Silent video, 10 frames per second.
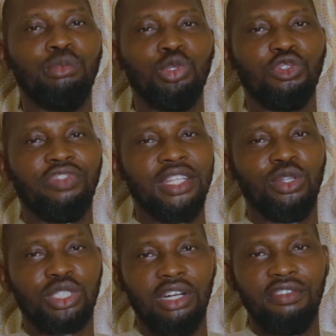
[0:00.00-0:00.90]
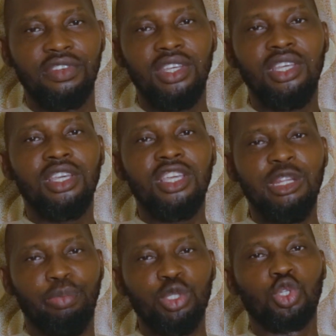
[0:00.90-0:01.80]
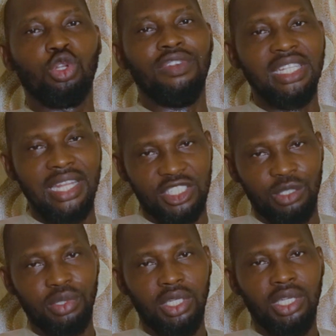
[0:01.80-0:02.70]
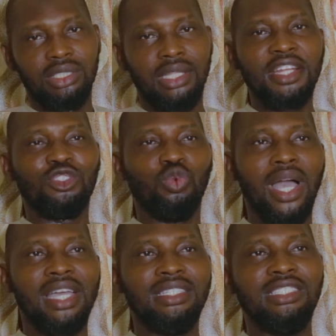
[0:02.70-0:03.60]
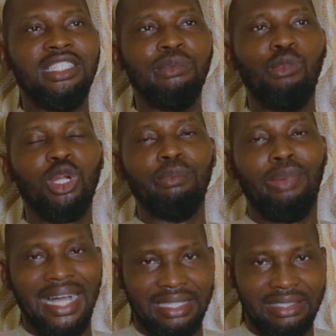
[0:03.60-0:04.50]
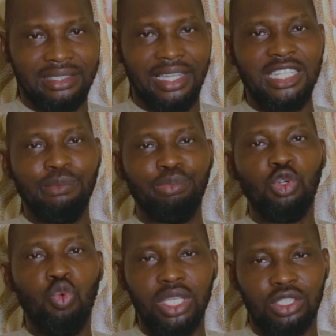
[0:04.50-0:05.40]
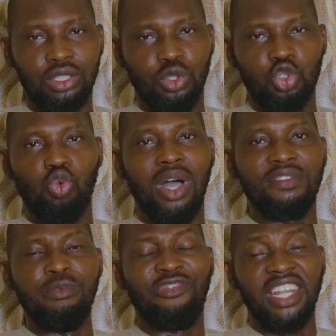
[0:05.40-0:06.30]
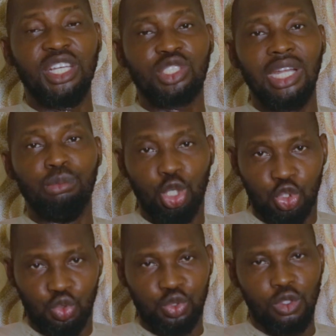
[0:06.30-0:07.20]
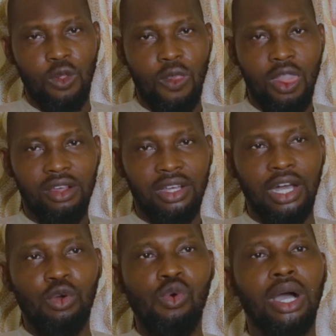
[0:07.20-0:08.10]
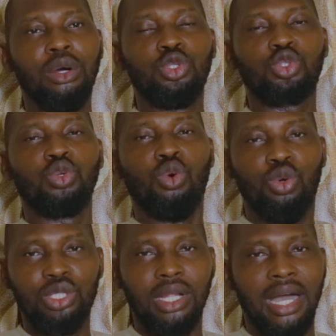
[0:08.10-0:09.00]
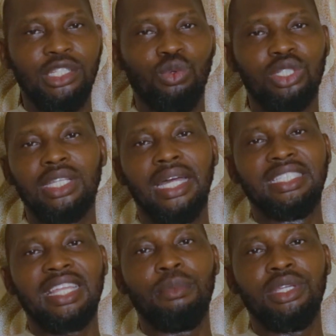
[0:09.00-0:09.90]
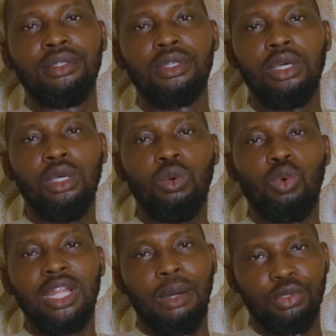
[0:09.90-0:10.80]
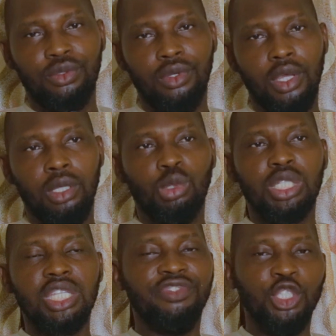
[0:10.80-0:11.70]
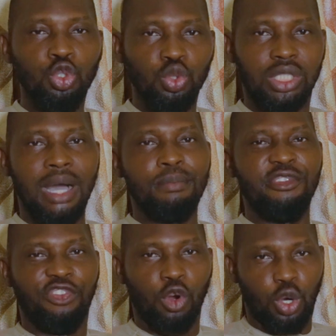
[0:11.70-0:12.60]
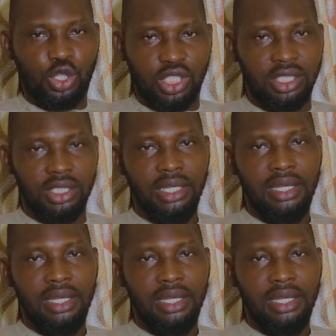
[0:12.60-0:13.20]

able to find yourself in the position of leadership. That is why the money bags and the big wings, those who have the financial muscle and who are also old, are the ones that determine what happens. But if the youth can be focused